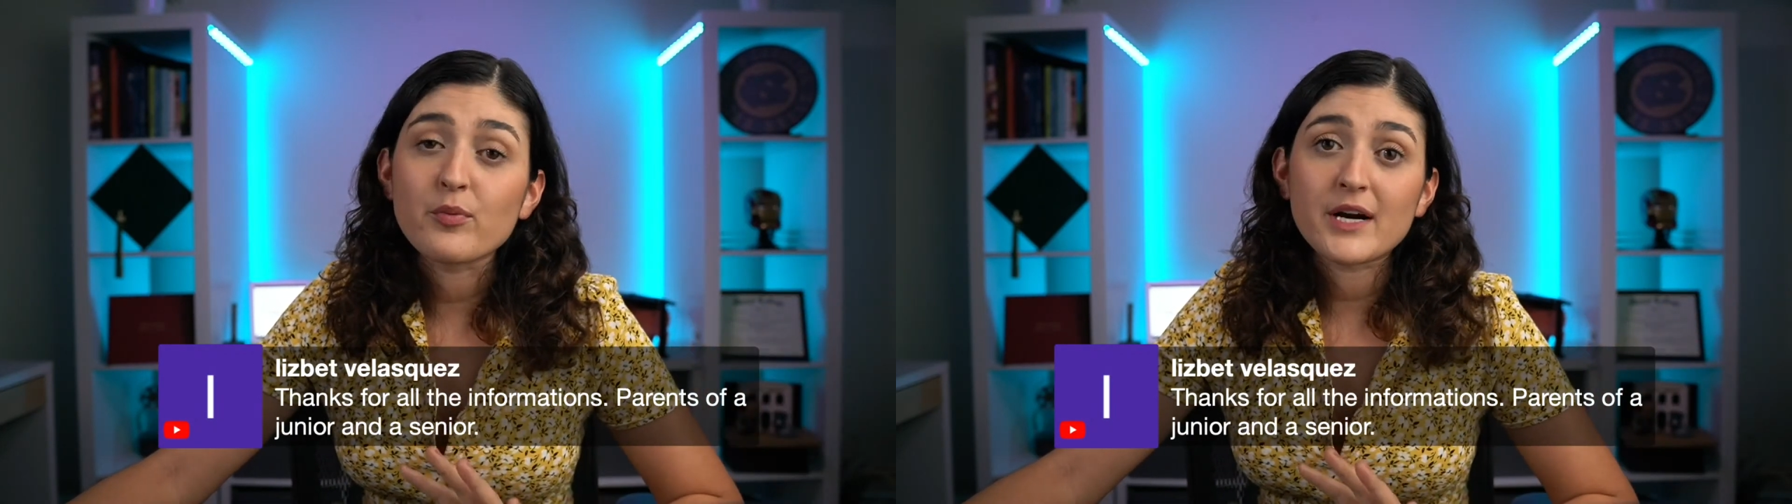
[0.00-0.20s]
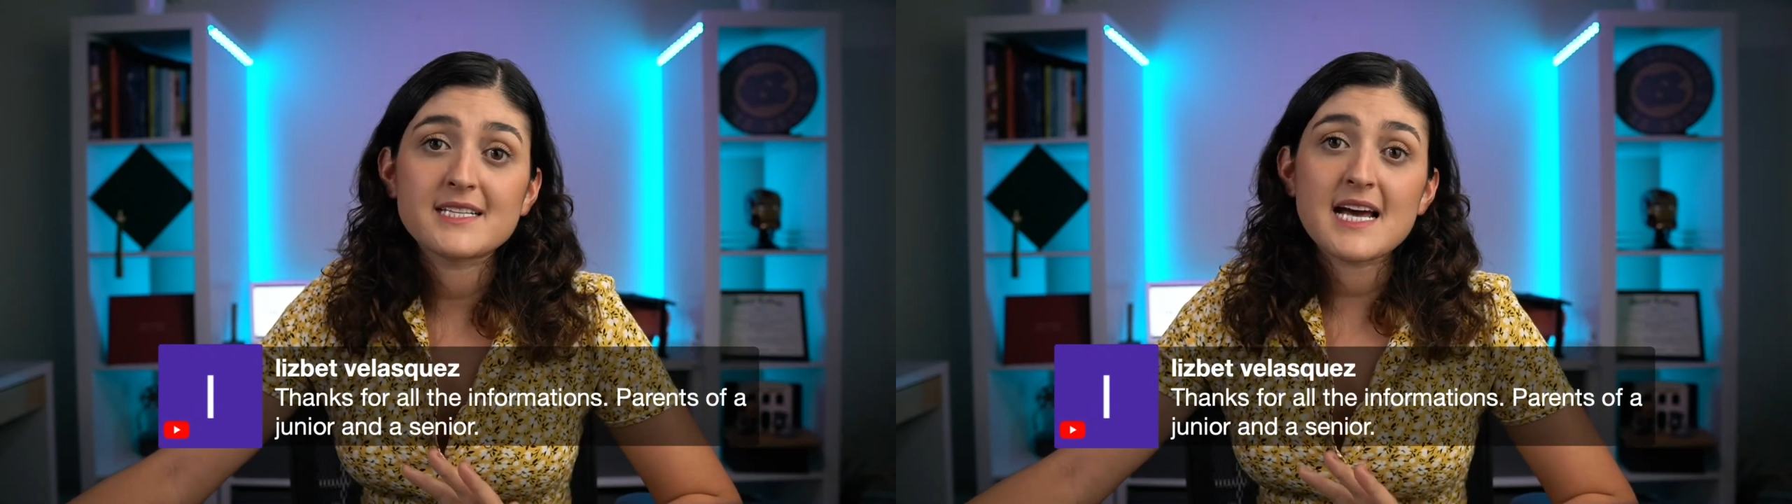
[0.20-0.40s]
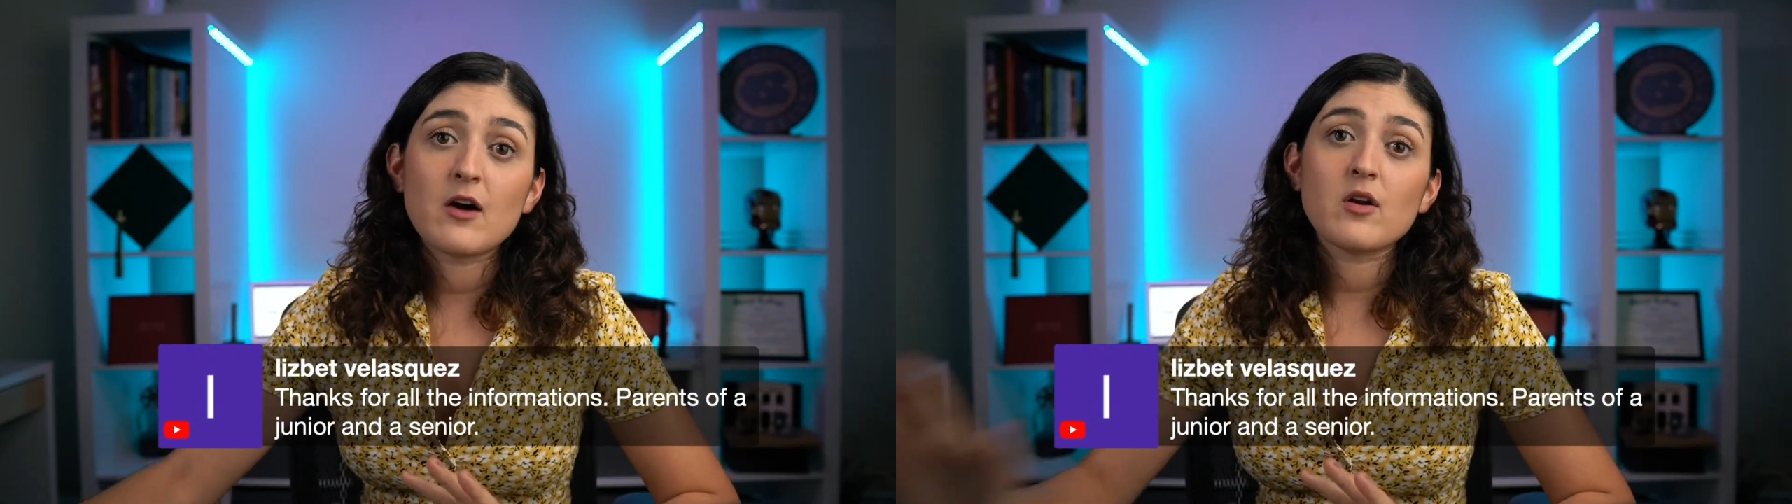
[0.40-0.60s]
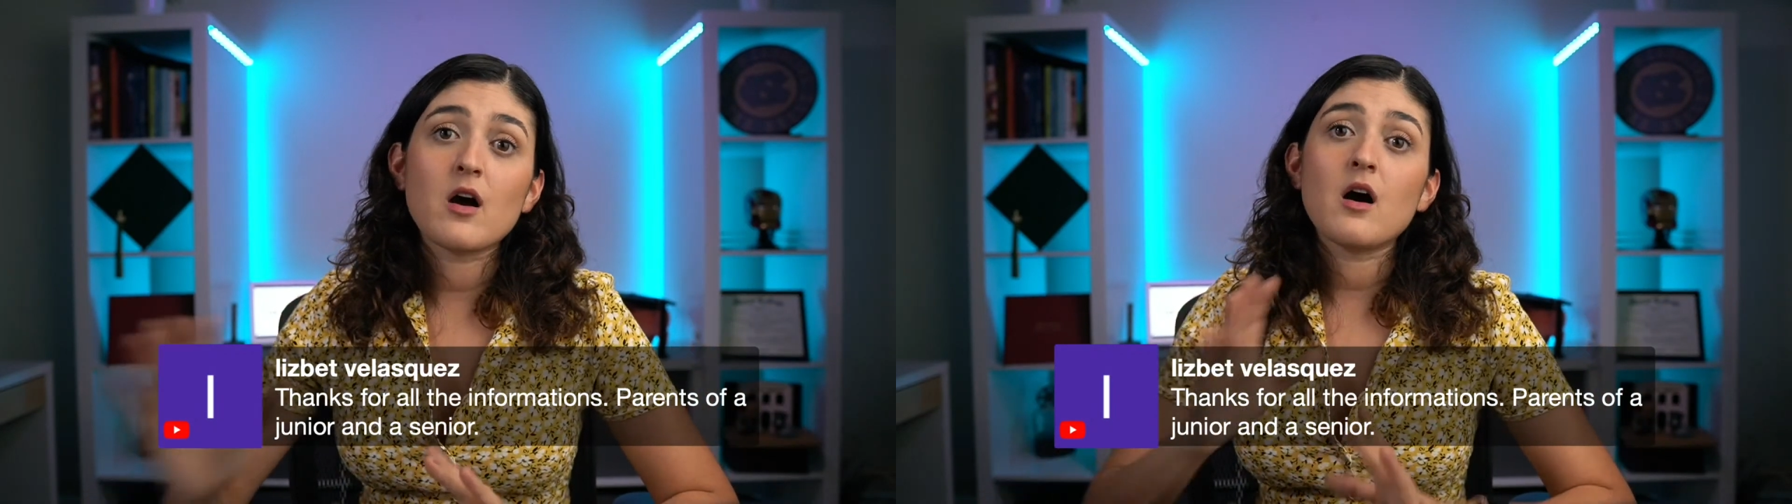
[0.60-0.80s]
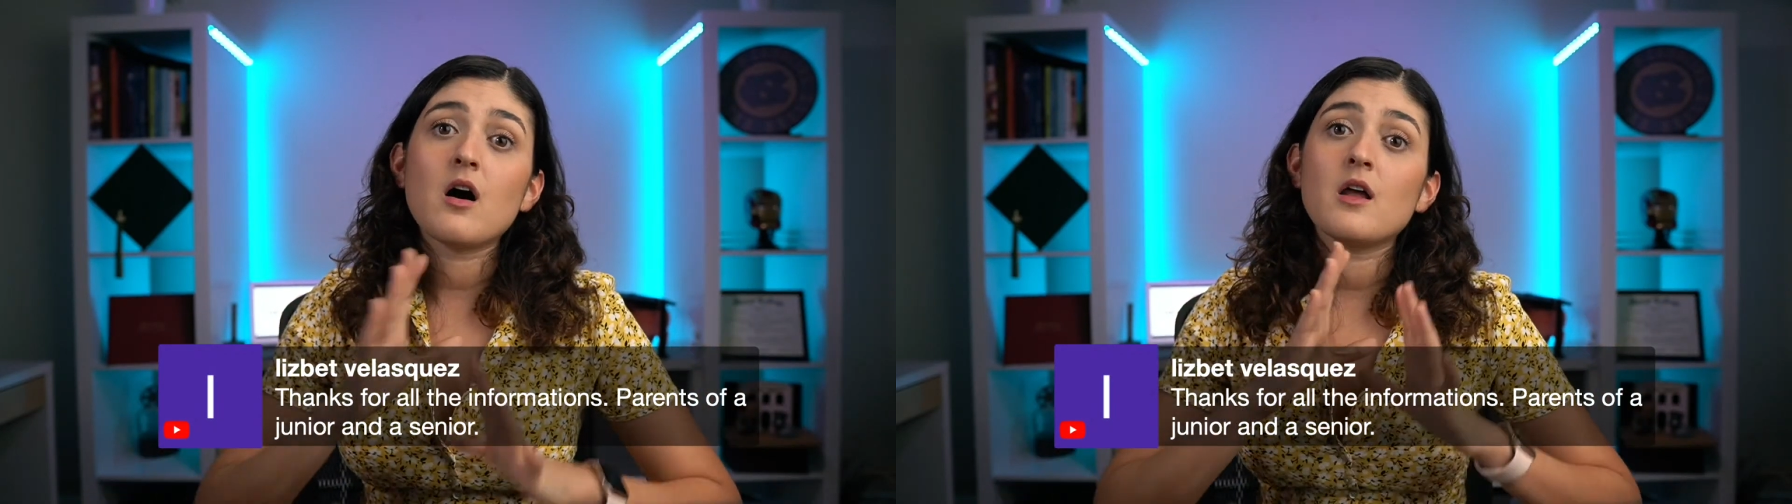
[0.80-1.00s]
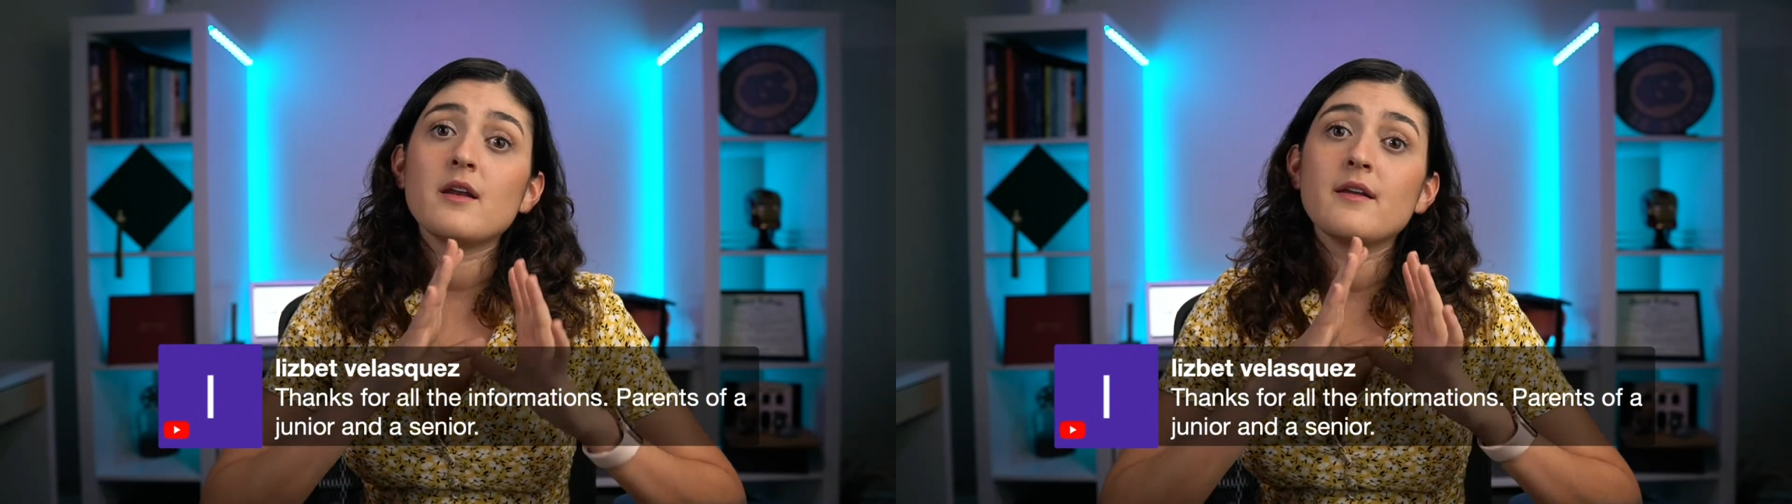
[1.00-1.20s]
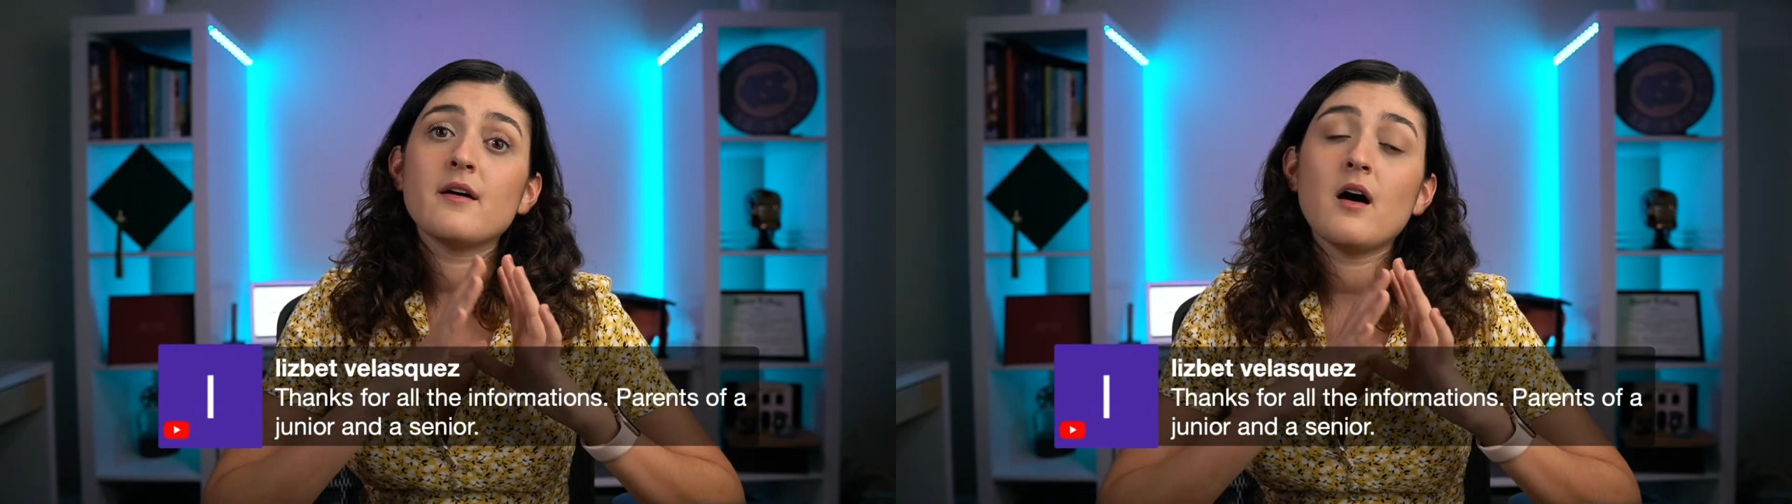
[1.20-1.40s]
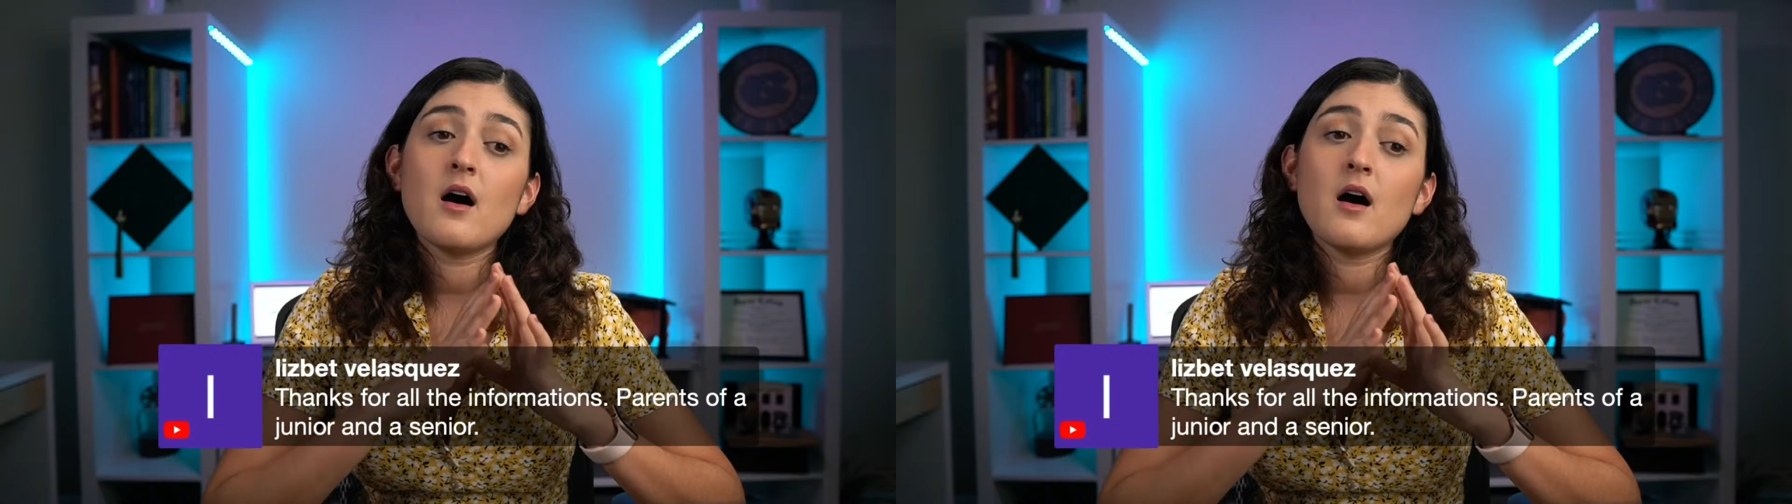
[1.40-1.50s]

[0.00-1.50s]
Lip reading: breakdown on,